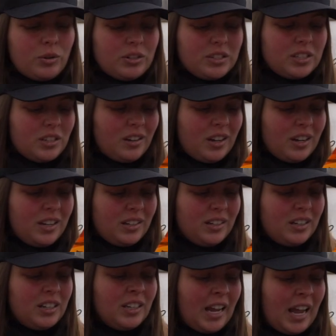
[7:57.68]
it's
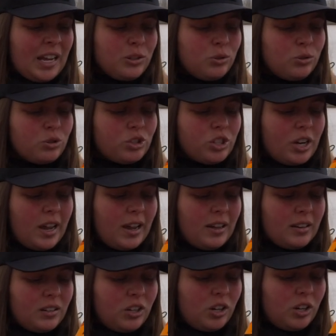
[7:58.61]
like a natural
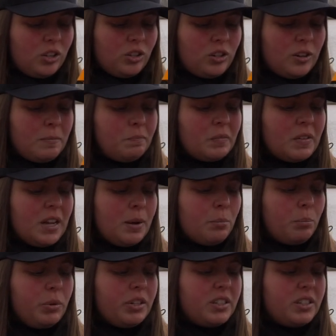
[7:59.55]
shad color, but